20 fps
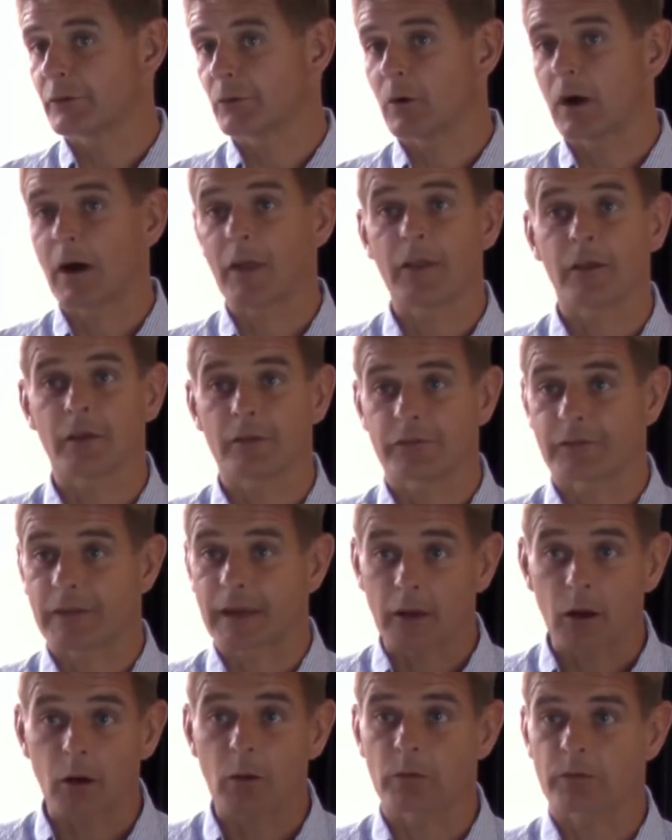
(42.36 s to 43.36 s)
or other
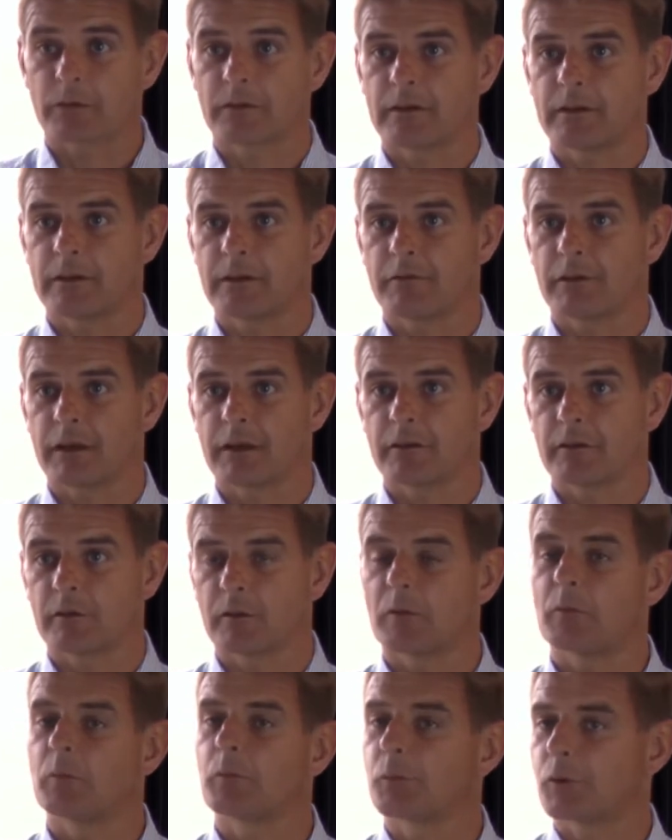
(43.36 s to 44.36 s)
stakeholders in the event
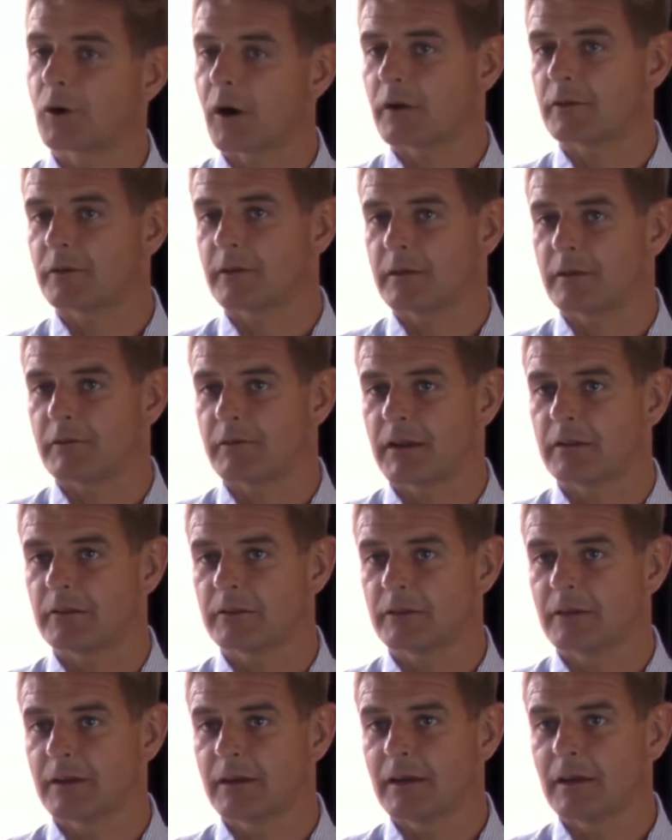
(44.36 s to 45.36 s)
prior to the
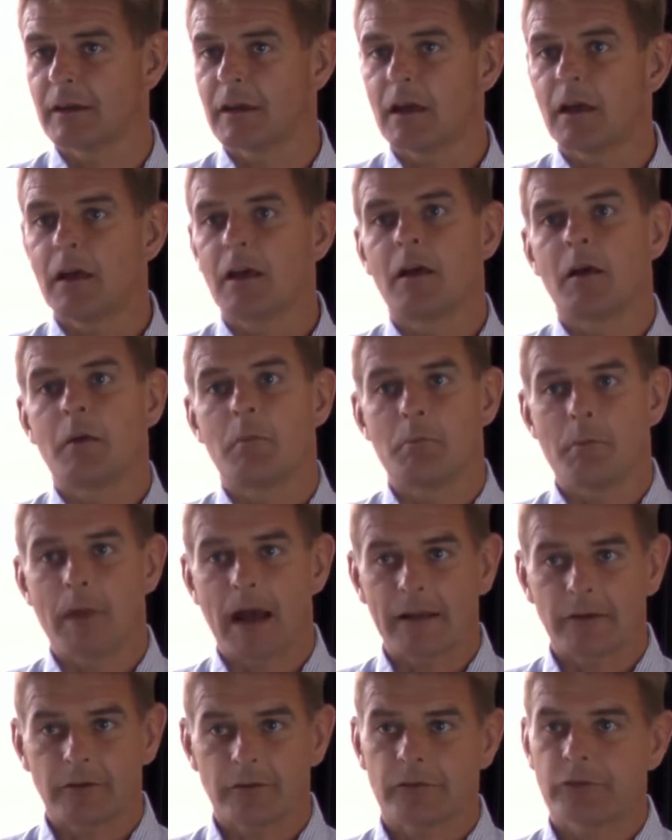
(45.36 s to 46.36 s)
event,
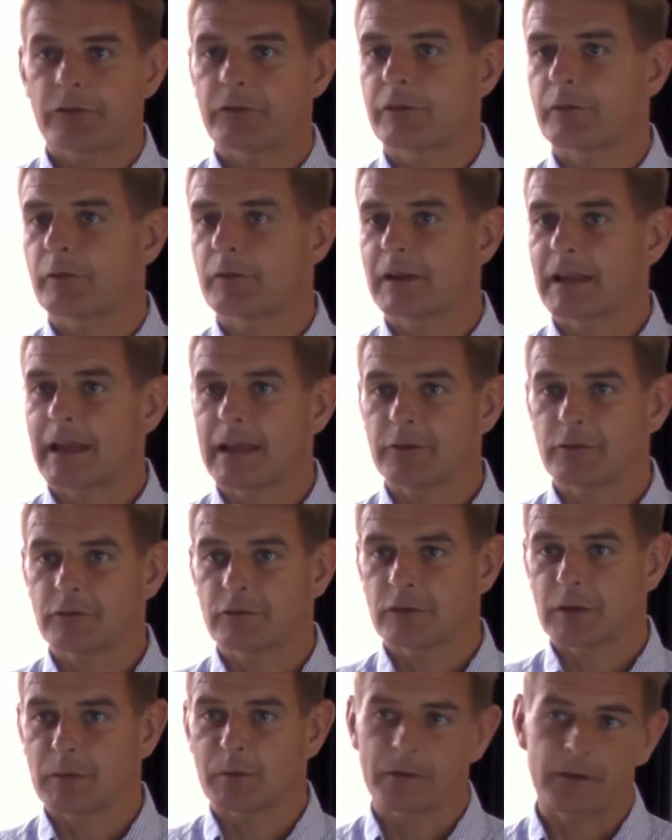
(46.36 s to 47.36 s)
manages the
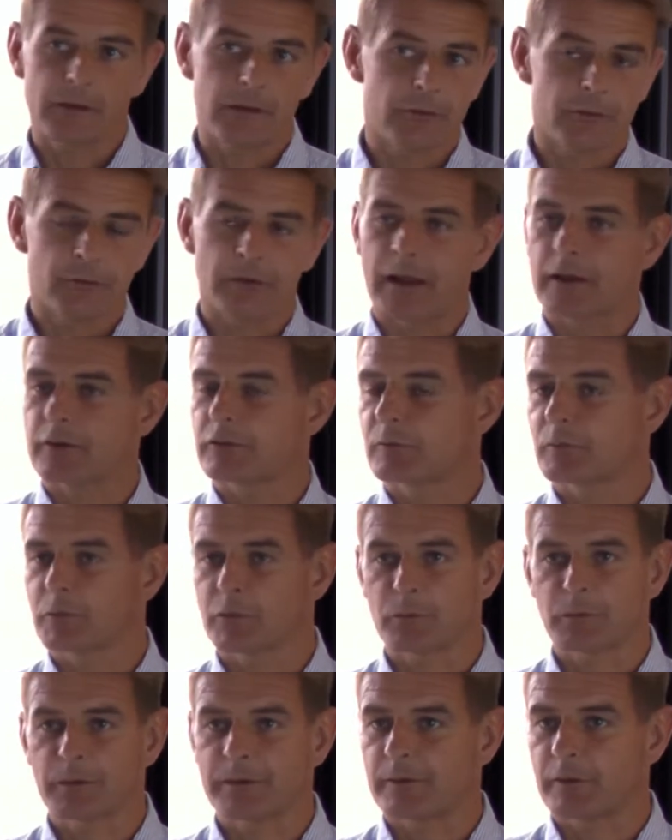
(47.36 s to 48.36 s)
relationship and the interaction
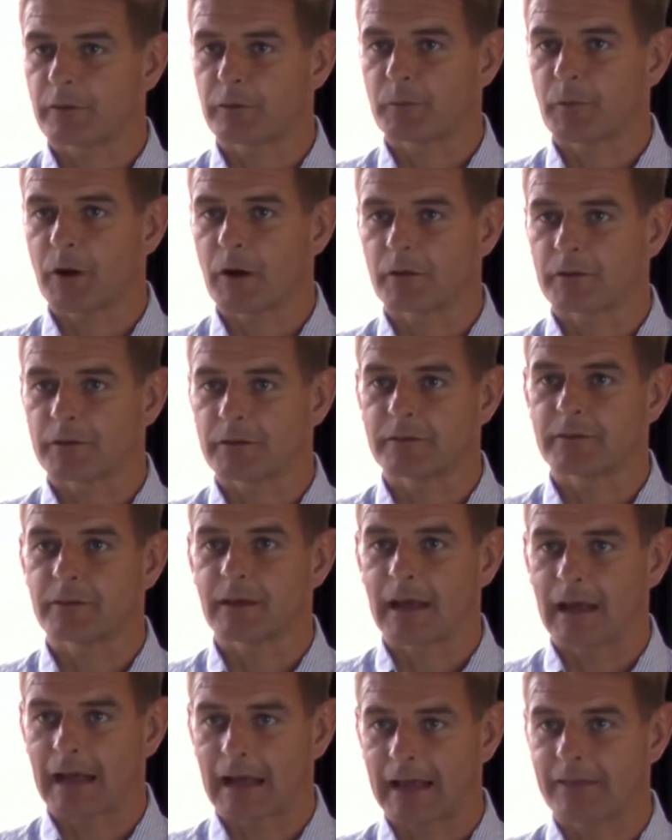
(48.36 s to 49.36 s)
between those parties
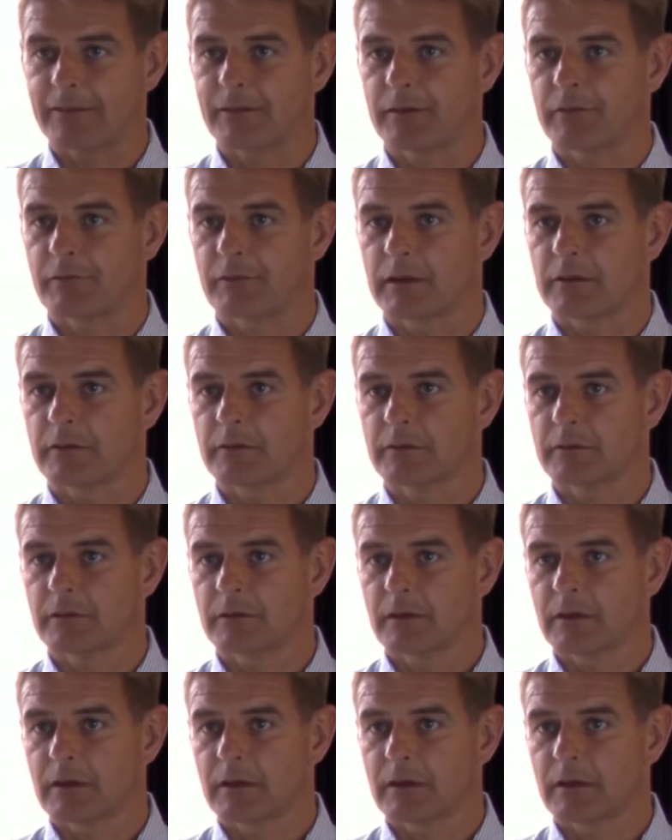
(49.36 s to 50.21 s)
at the event,